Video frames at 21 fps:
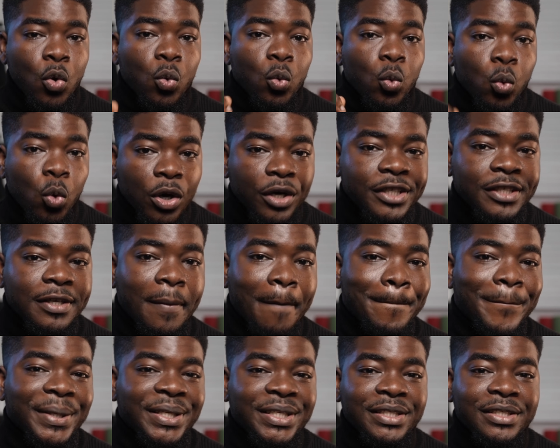
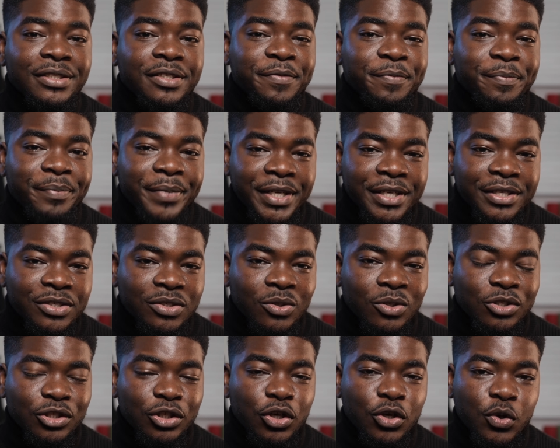1 being the base
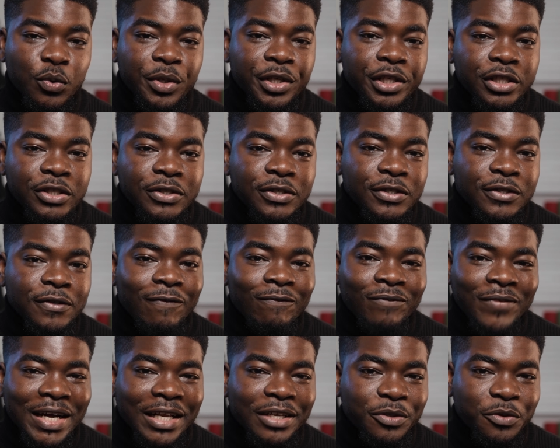or the lowest unit of
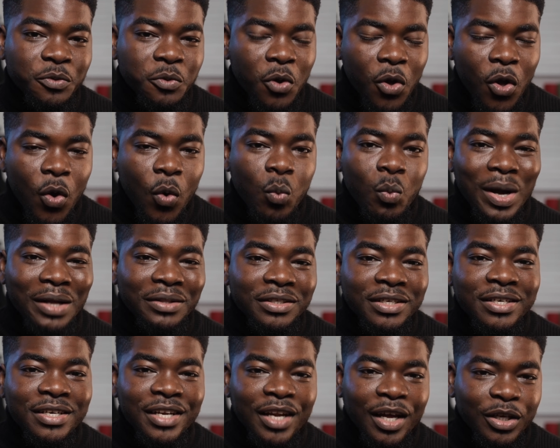value, while the
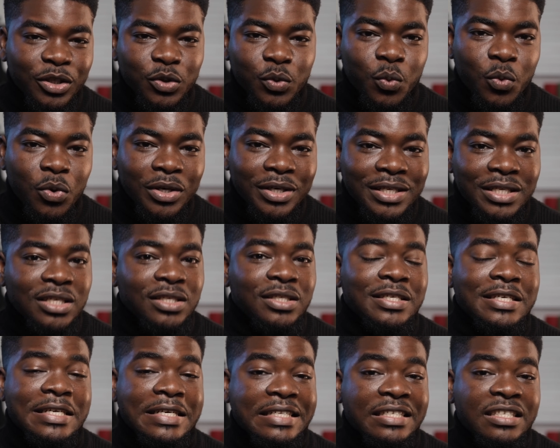next one is
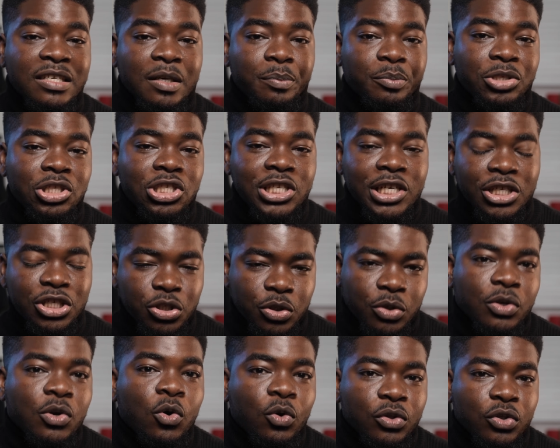the
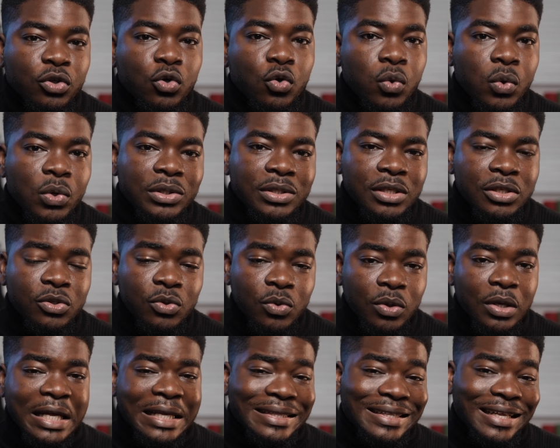interpretation or the quote.
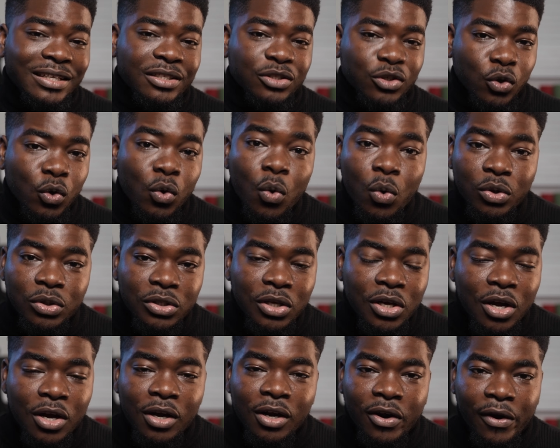So that's the quote
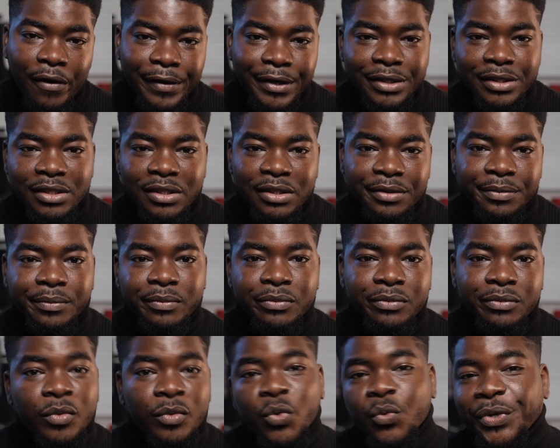currency.
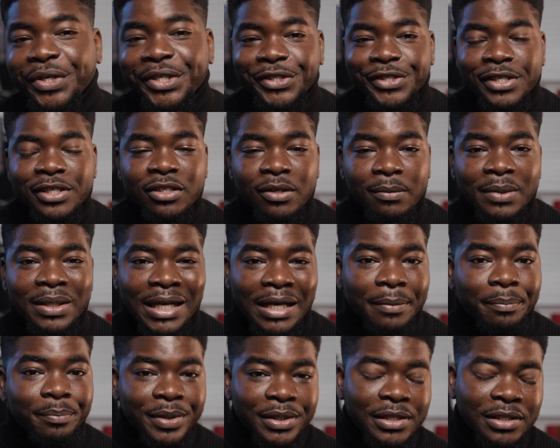When you see something
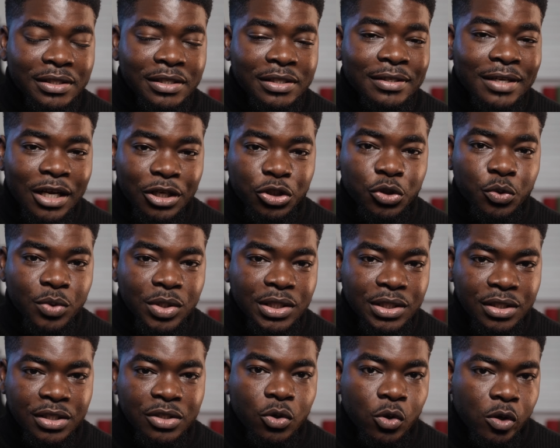like
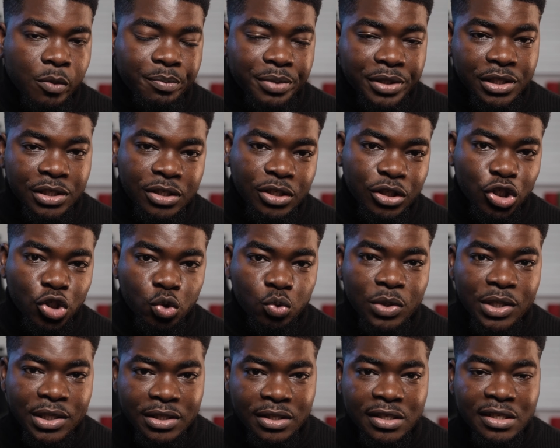BTC/USD or
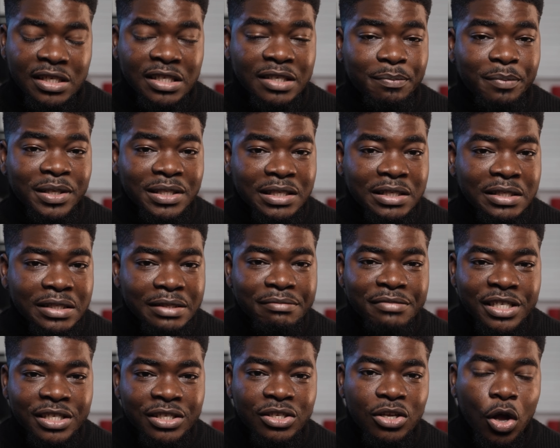BTC/USD, it basically
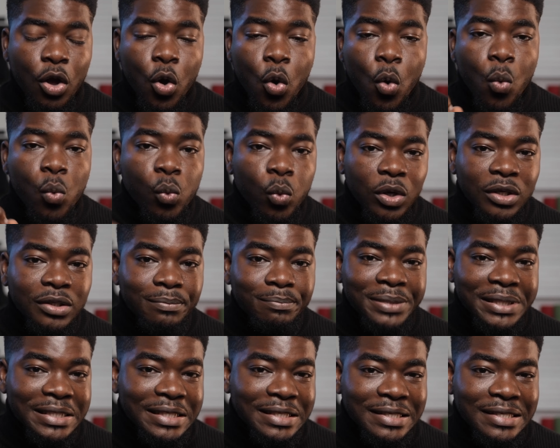means 1
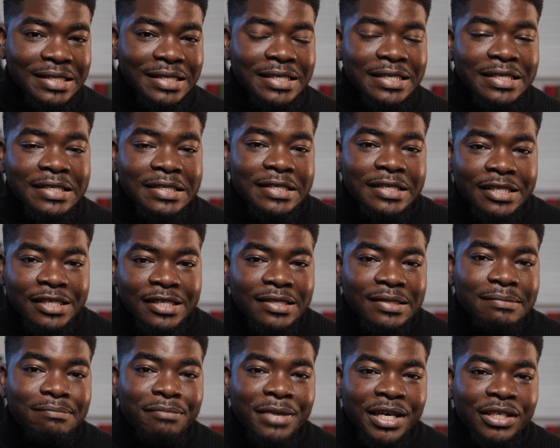BTC is
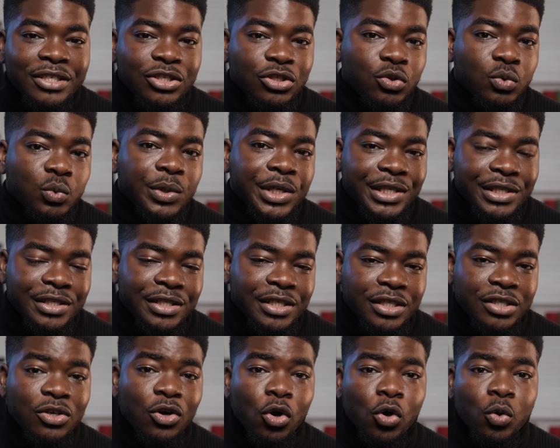this many
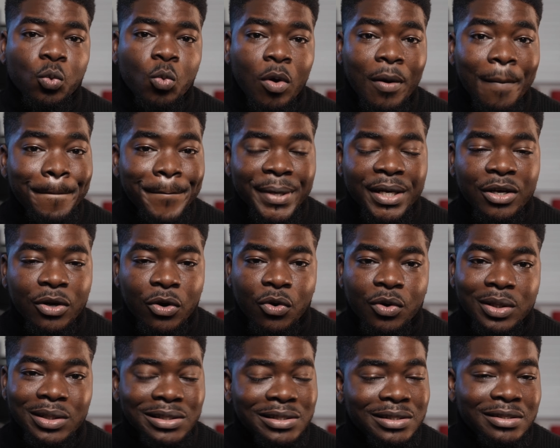USD, or 1
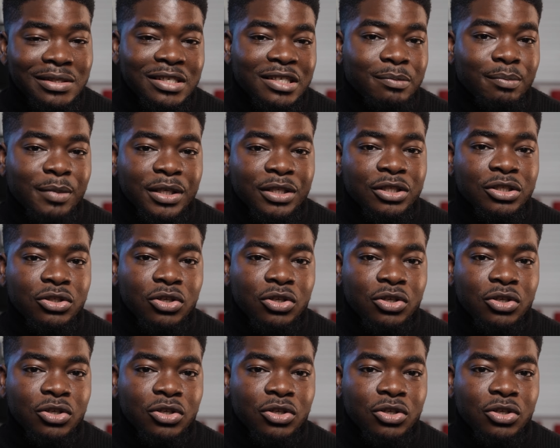Bitcoin is this many